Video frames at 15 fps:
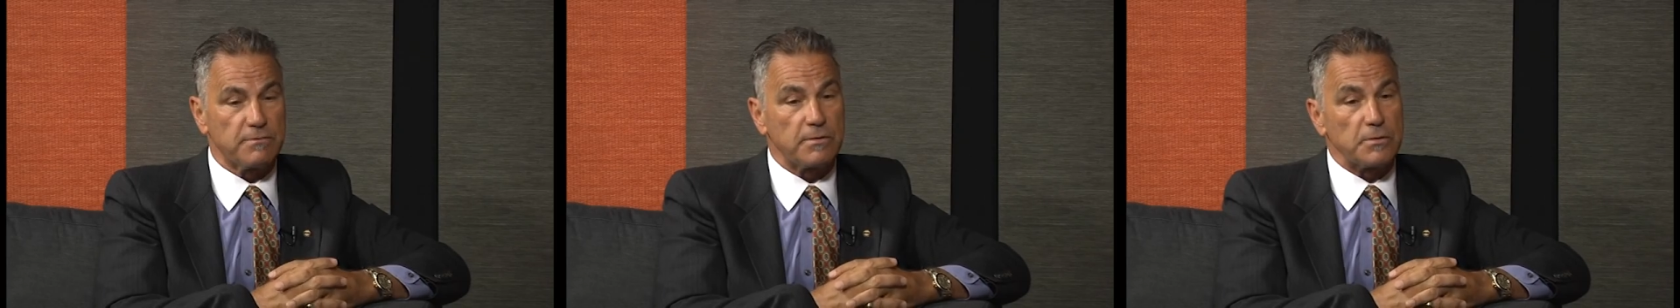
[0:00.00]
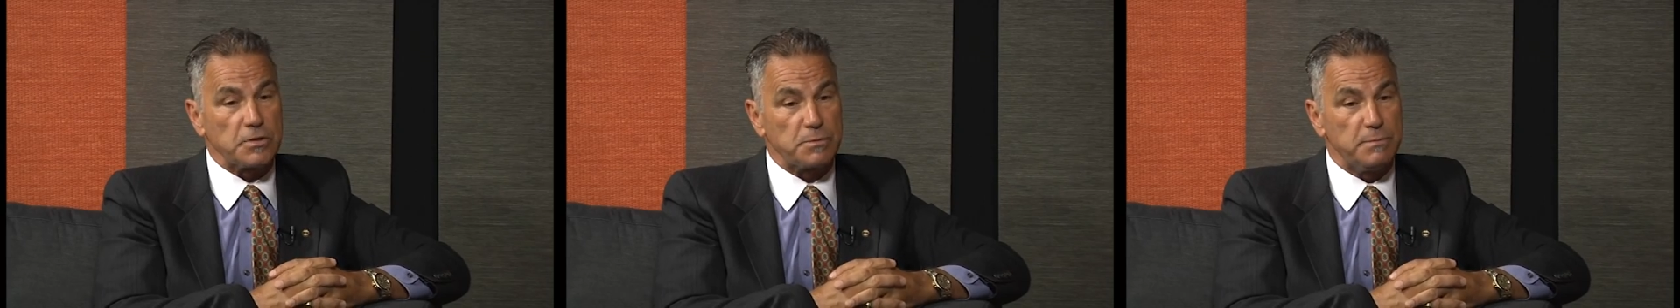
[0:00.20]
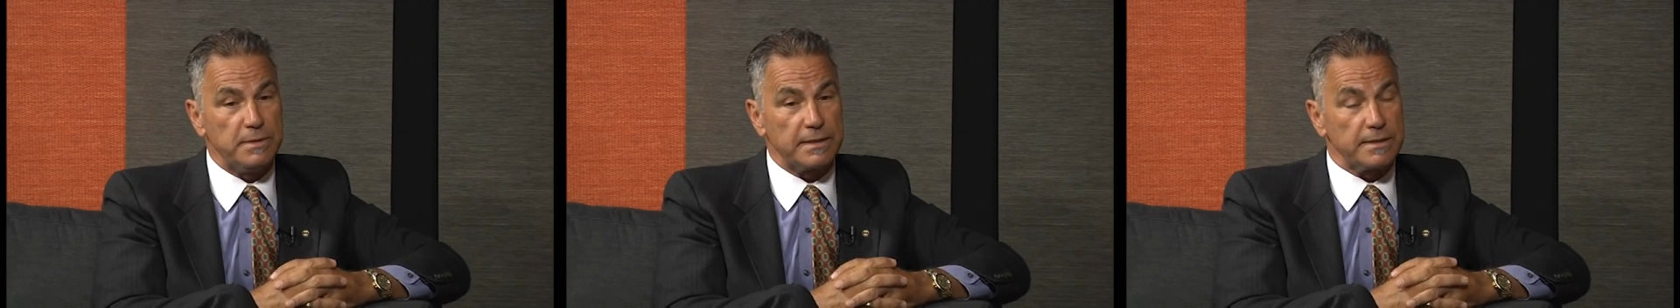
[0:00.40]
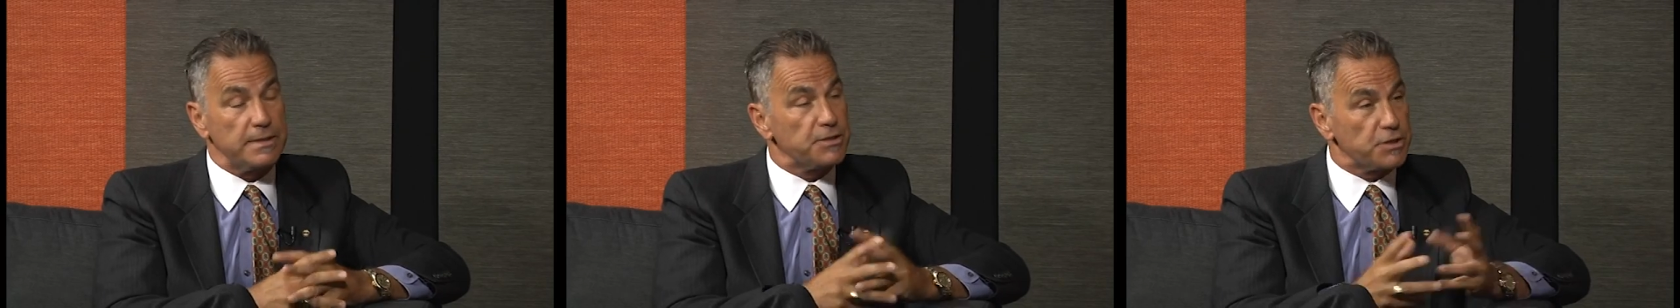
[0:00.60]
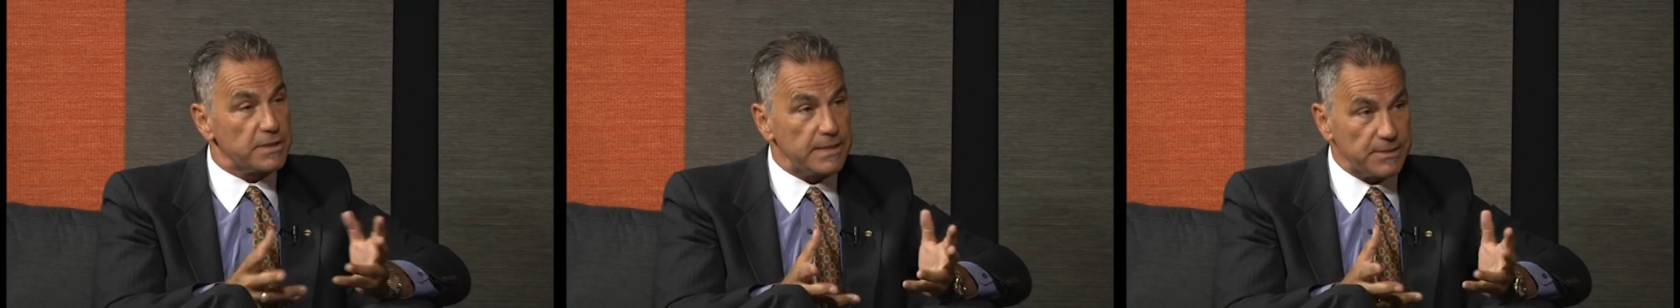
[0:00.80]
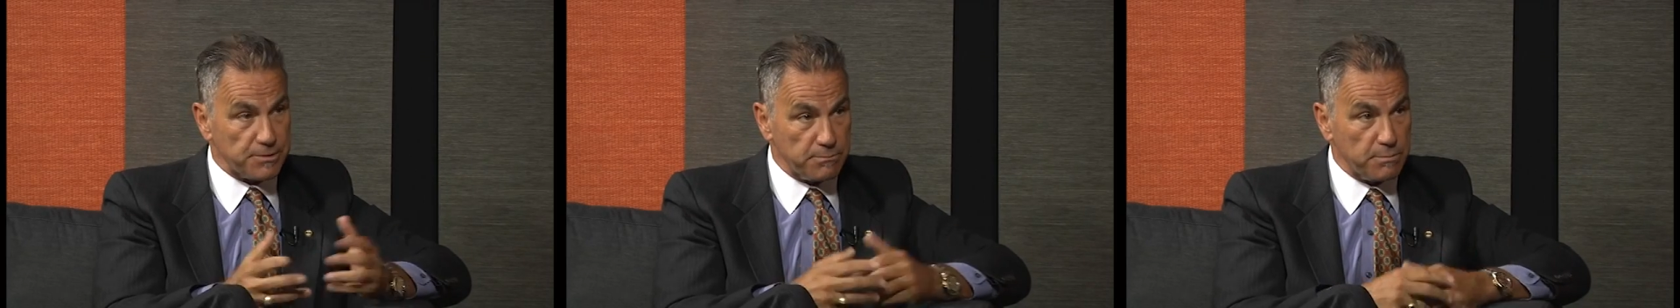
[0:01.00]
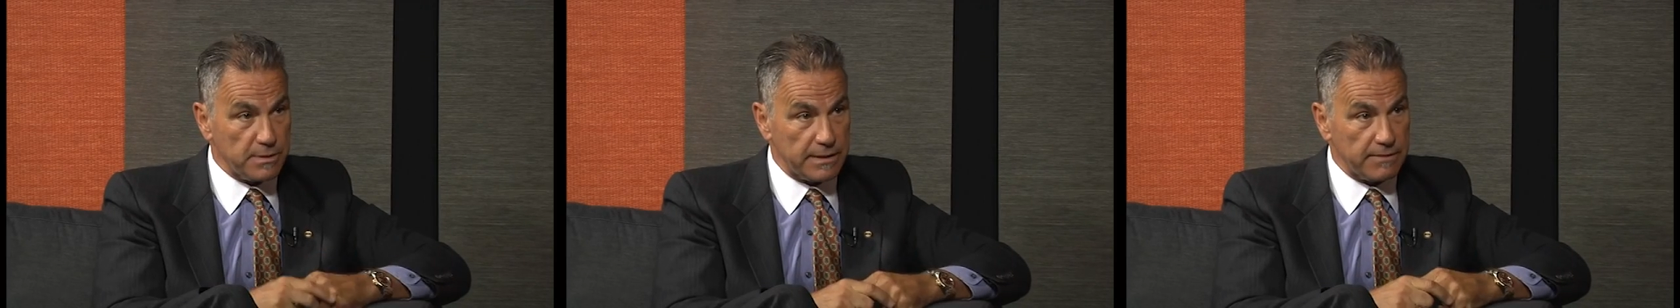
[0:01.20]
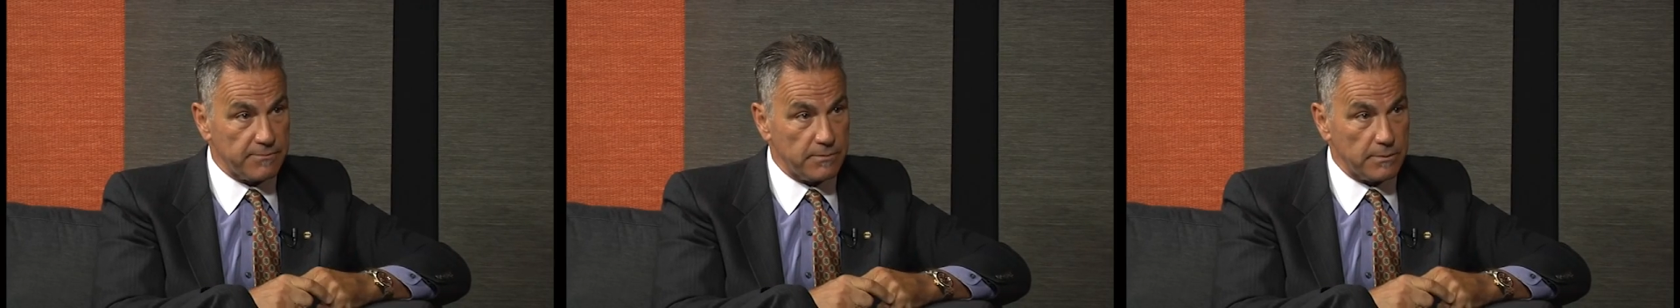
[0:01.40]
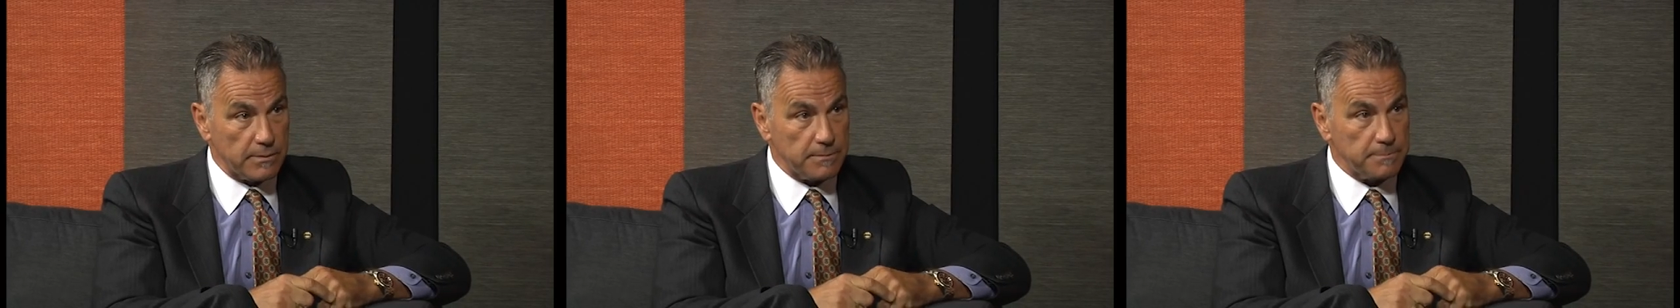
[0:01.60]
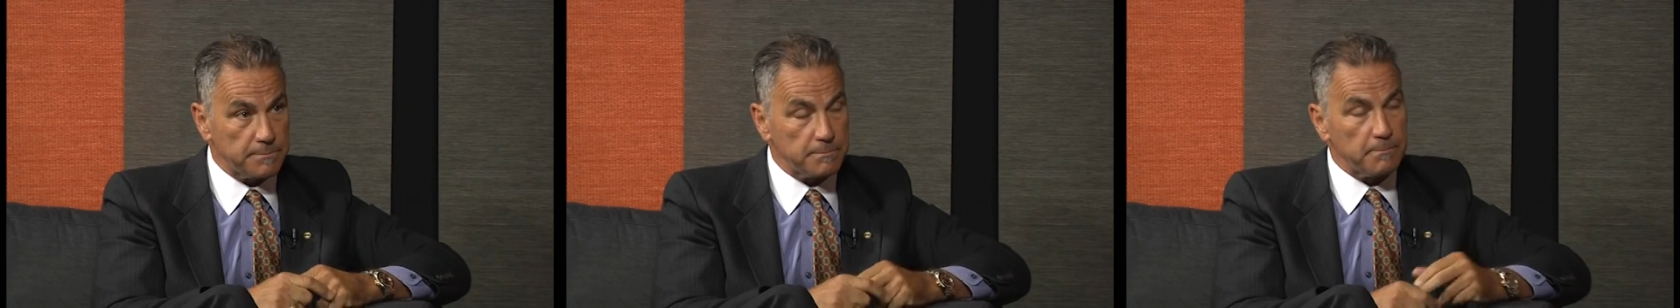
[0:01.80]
First being an education platform.